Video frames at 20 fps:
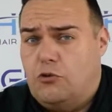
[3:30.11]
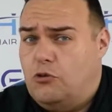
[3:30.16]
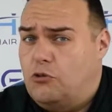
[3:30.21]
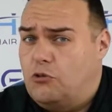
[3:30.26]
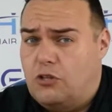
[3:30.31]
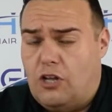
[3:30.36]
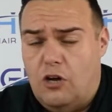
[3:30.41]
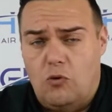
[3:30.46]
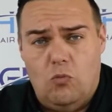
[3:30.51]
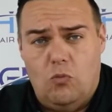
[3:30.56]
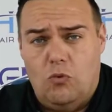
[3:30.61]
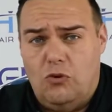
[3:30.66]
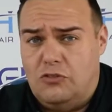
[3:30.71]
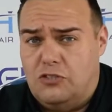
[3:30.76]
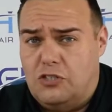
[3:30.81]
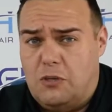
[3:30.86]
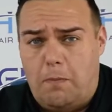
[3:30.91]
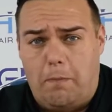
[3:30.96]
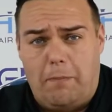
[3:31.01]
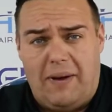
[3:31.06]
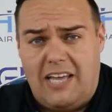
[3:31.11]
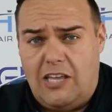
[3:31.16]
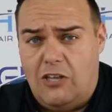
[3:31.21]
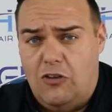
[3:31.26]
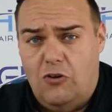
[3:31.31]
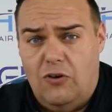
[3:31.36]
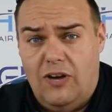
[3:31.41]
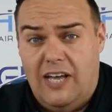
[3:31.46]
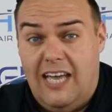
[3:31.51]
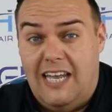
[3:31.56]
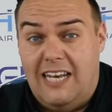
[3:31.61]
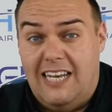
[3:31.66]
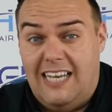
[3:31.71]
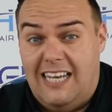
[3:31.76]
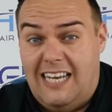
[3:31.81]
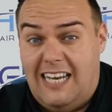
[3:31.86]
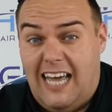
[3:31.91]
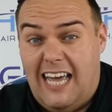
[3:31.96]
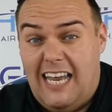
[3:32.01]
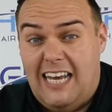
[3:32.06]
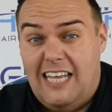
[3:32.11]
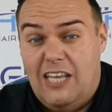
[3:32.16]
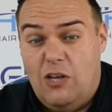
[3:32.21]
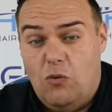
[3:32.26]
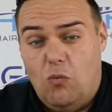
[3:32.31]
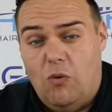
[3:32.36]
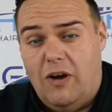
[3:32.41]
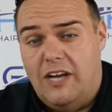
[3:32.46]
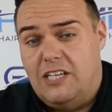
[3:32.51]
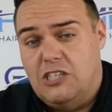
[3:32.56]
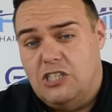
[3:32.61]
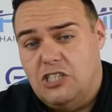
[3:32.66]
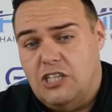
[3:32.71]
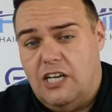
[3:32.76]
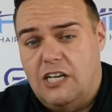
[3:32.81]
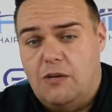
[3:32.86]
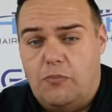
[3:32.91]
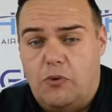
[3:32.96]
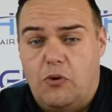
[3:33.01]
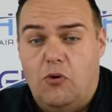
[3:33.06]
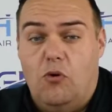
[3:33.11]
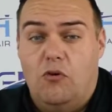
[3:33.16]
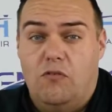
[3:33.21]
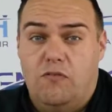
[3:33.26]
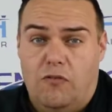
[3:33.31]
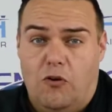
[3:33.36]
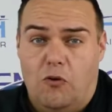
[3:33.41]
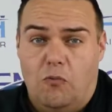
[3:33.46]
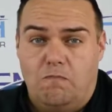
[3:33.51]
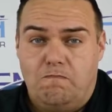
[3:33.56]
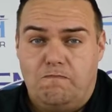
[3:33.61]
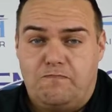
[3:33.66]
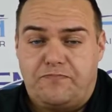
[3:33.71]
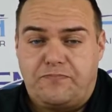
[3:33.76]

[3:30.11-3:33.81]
You don't want to bang your head in any way, shape or form.